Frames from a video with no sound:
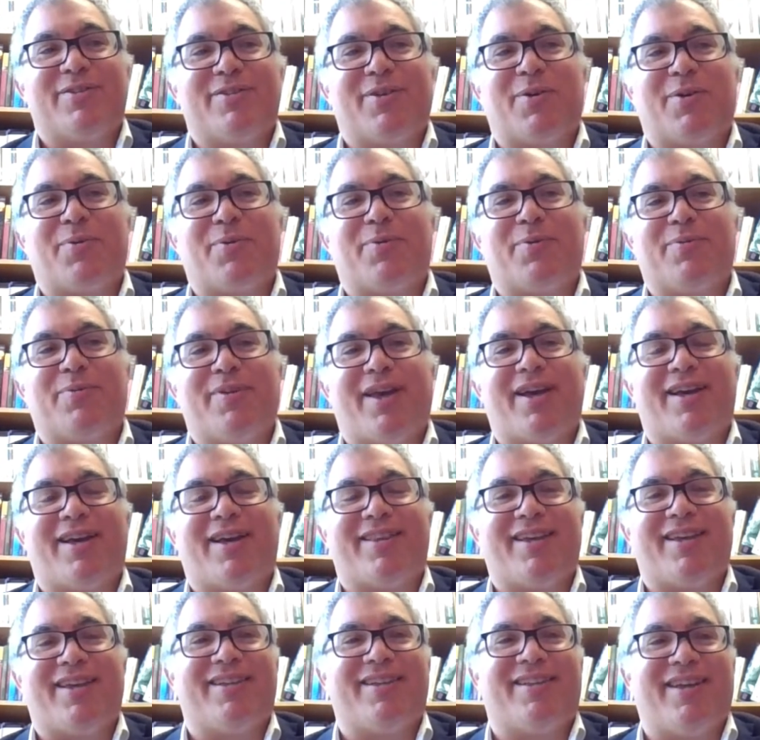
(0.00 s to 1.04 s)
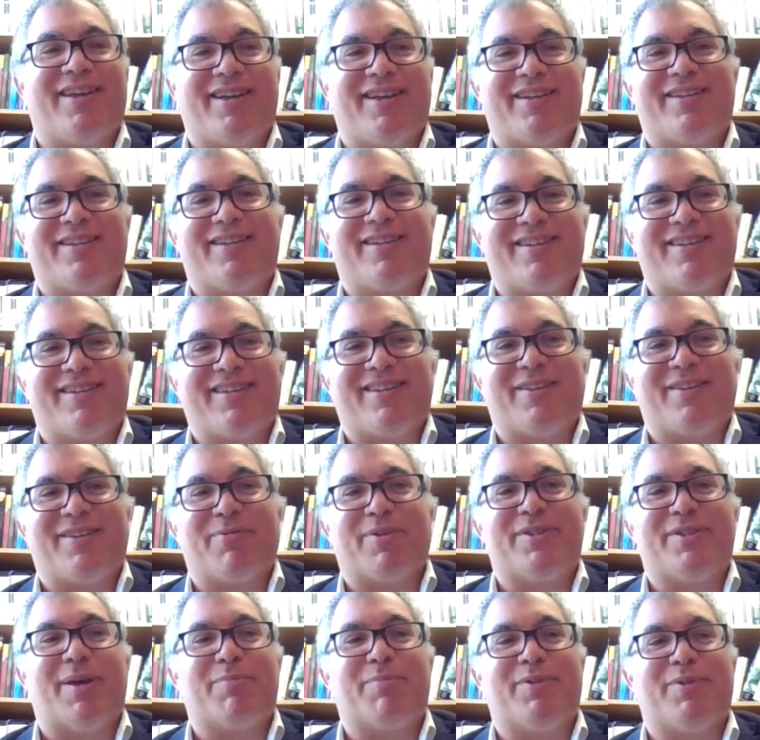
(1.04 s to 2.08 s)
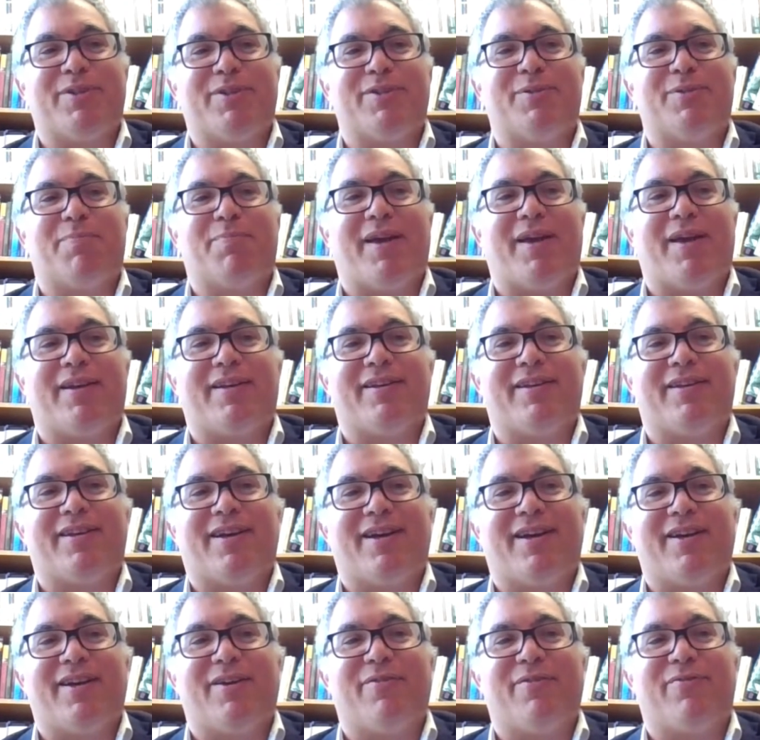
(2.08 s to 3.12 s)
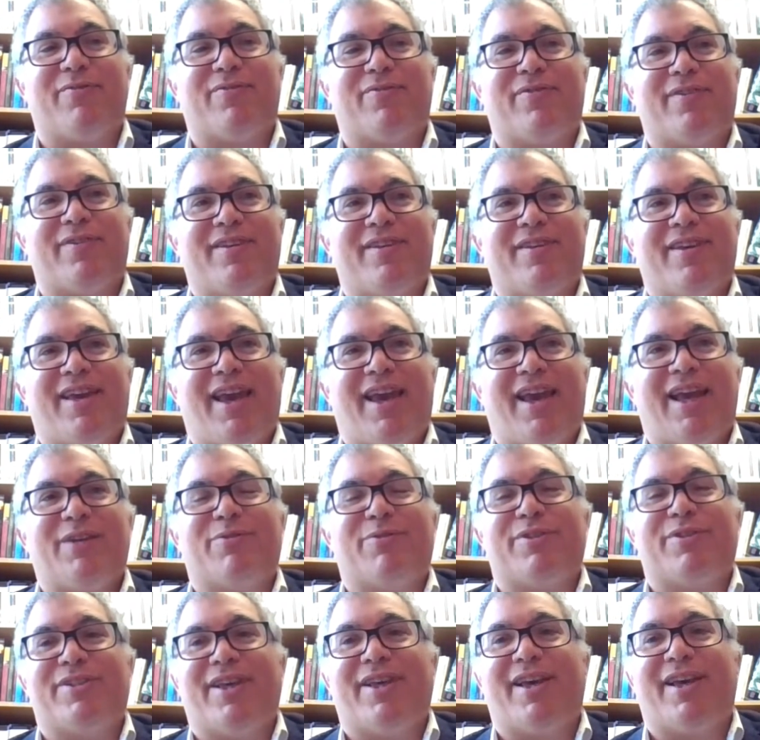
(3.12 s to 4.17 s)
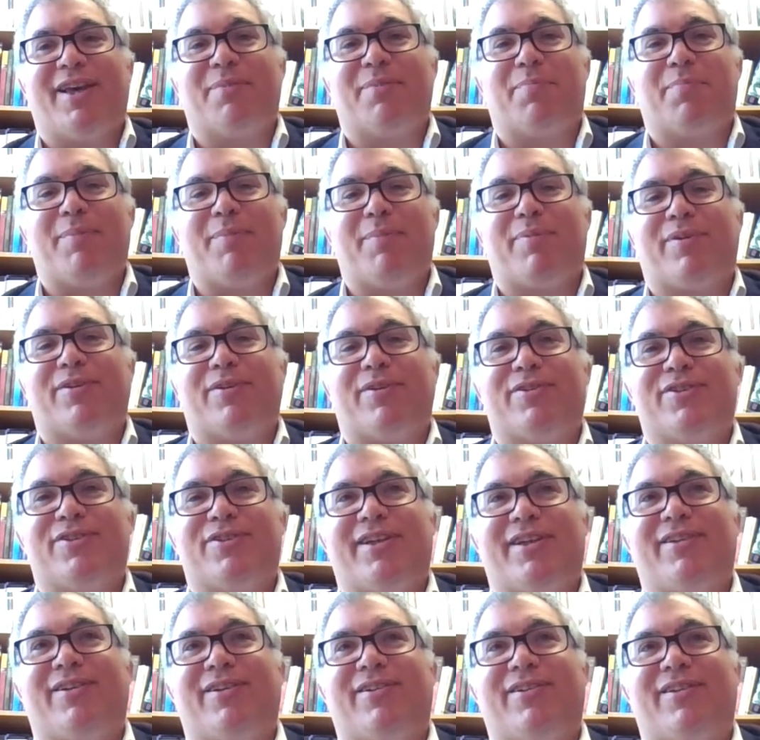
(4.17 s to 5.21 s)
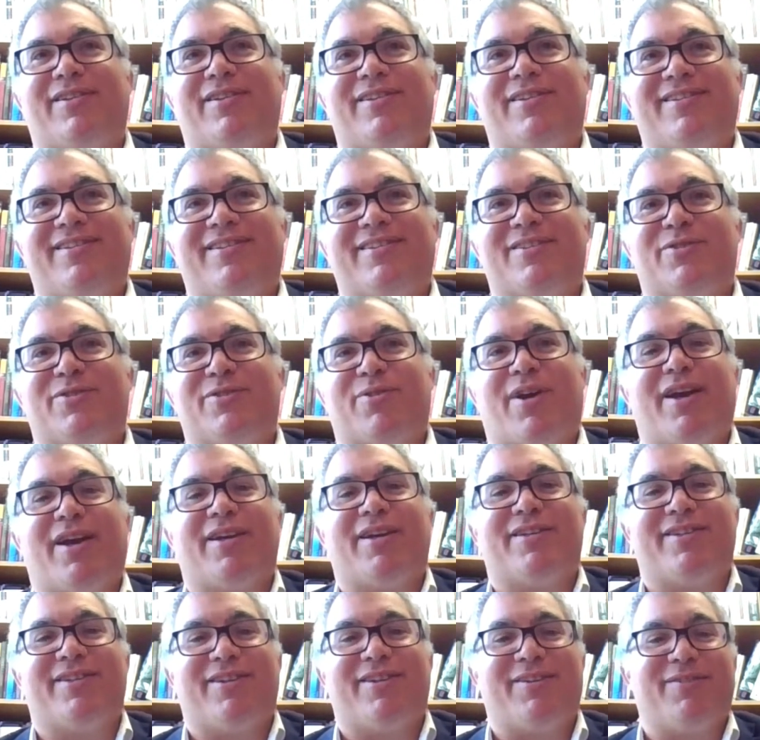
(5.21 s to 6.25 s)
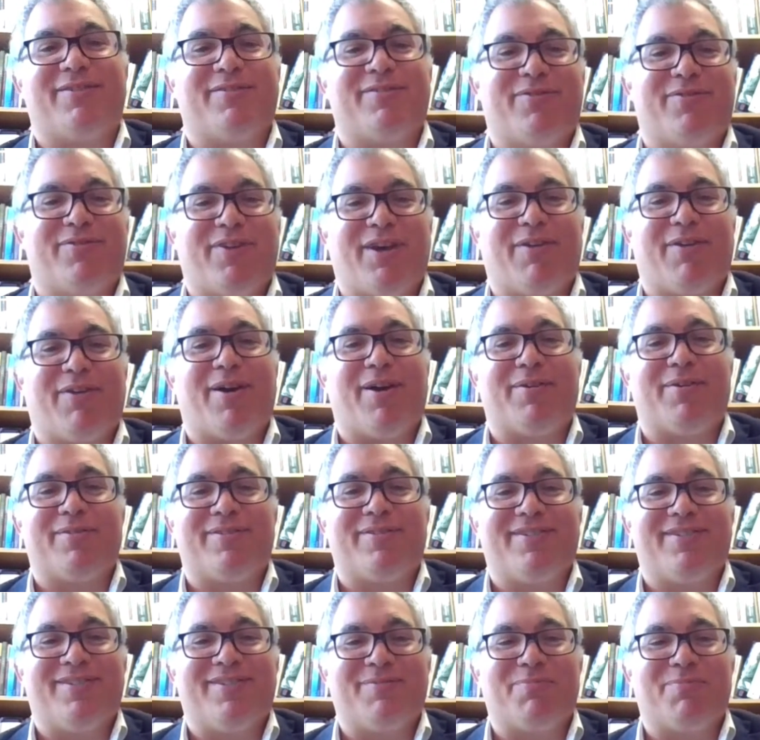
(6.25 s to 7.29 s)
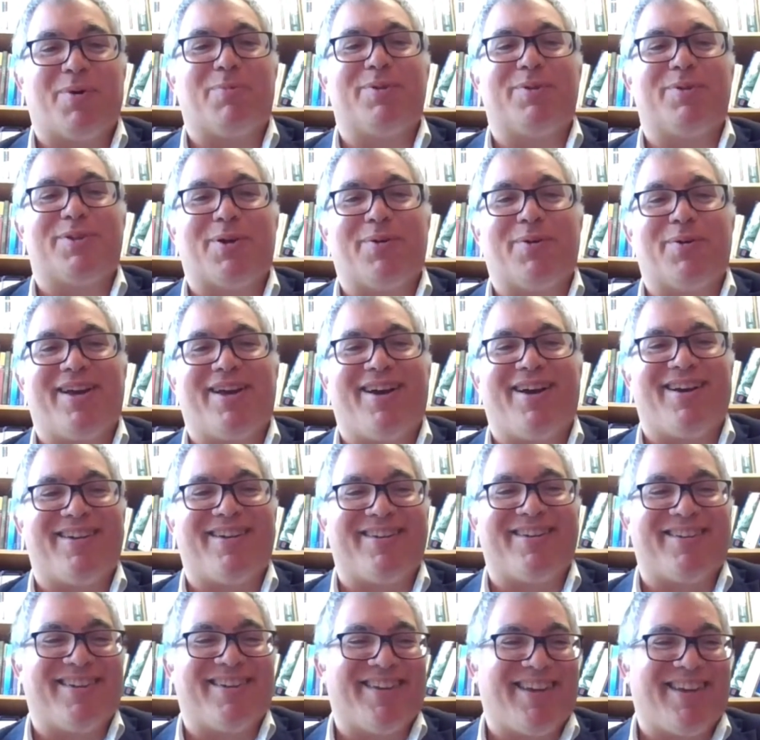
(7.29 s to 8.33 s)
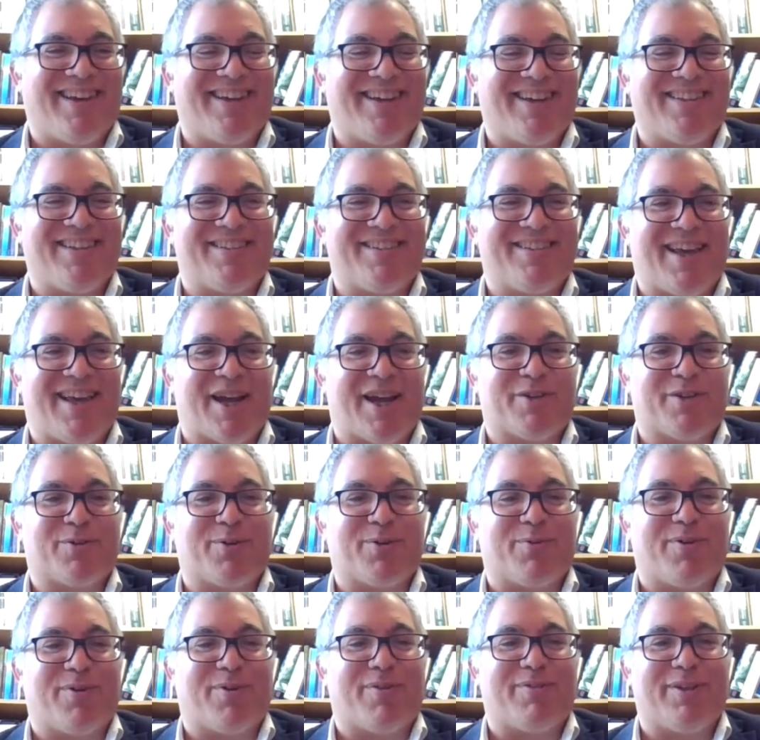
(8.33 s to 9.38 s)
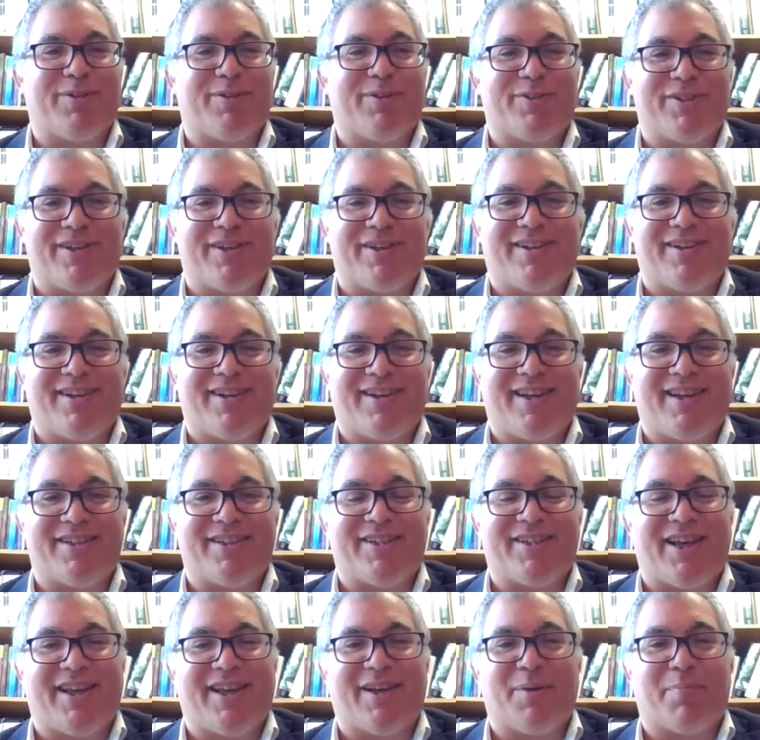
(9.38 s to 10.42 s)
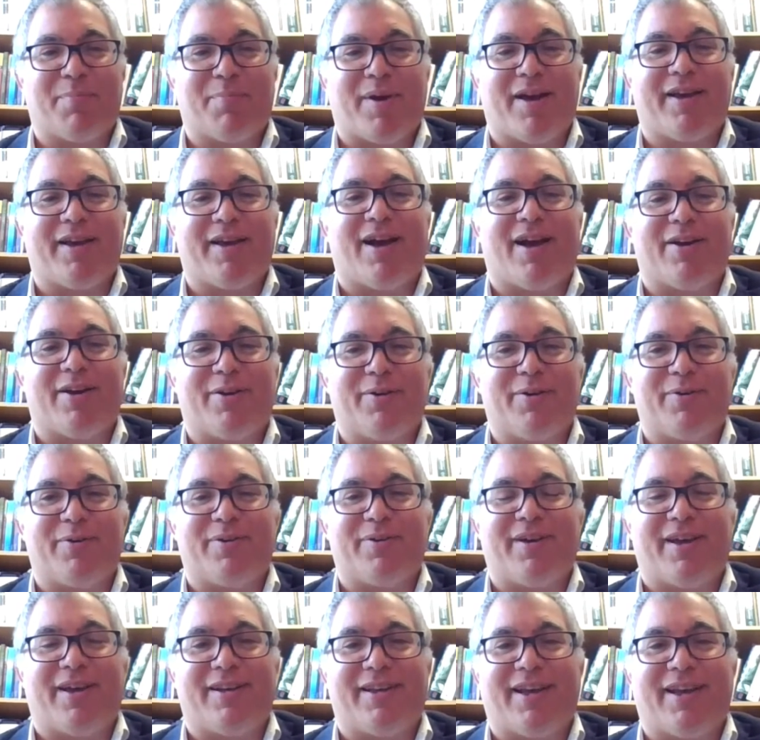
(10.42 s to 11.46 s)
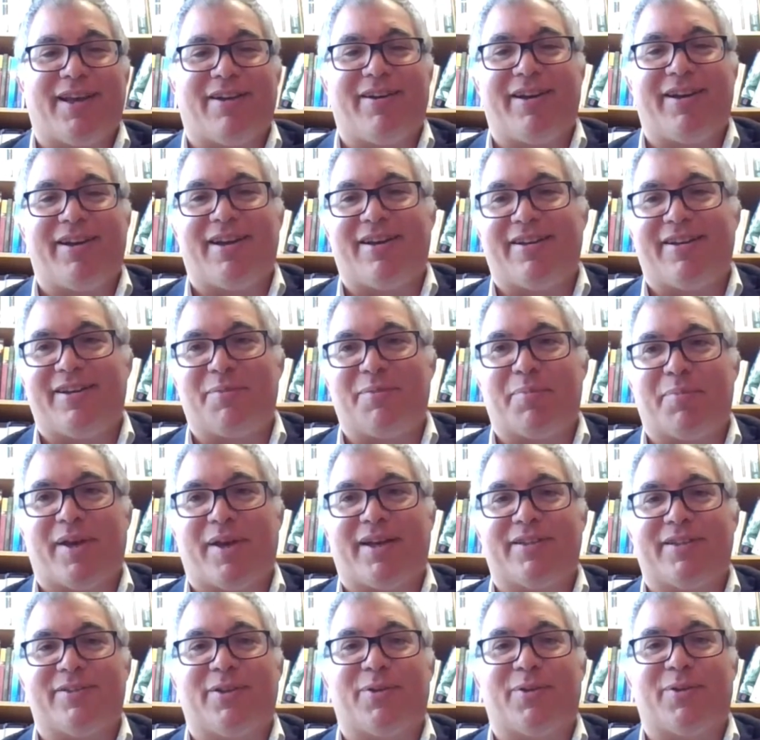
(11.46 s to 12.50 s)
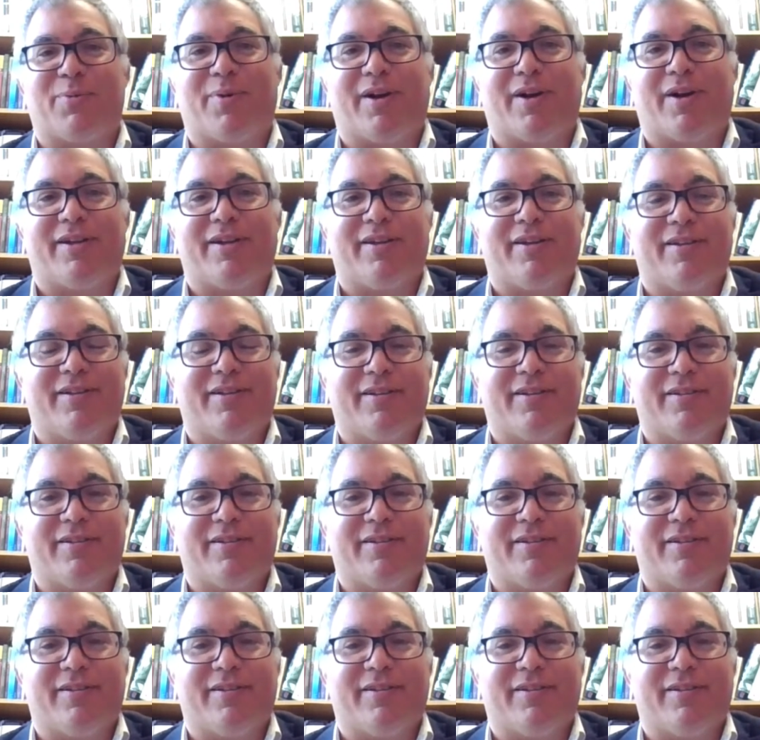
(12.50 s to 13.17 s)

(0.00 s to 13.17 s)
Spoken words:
So yeah, I think that the reception's been kind of interesting, and people are still trying to figure out what was going on in this theatrical revolution initiated by Godot and carried on in Beckett's other work.